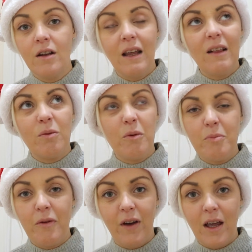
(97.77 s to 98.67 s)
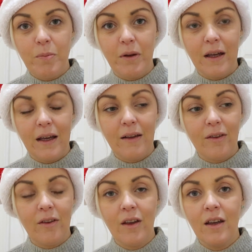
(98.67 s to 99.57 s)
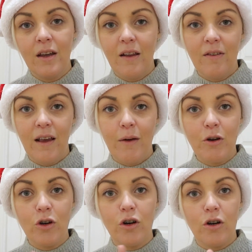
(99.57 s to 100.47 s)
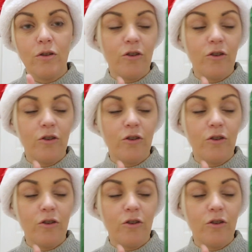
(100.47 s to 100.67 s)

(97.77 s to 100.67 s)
Need something for my fireplace and see how I go.